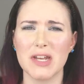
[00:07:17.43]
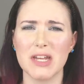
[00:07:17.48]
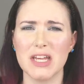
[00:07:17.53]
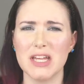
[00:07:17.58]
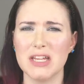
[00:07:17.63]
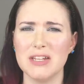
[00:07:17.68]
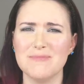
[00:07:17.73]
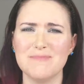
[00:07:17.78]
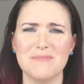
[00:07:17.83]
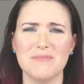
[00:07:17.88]

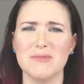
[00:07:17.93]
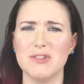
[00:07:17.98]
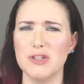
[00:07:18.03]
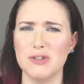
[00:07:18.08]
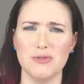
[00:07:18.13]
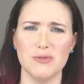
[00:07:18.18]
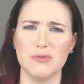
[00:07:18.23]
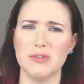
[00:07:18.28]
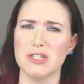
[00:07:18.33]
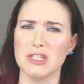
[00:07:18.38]
any
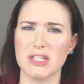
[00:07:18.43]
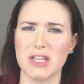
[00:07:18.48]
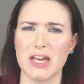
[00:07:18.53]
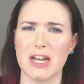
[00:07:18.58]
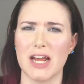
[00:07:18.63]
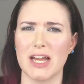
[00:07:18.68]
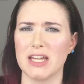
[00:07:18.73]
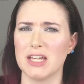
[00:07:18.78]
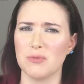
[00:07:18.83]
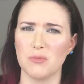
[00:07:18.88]
nudes
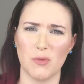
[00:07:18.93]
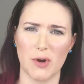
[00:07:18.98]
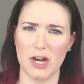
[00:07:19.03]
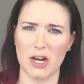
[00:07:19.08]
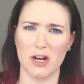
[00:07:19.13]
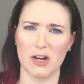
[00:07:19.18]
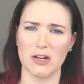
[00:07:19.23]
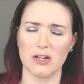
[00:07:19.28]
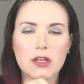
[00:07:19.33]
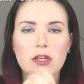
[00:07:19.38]
that I can
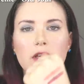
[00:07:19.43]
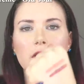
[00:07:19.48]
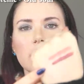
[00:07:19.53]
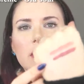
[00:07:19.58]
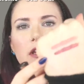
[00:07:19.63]
wear.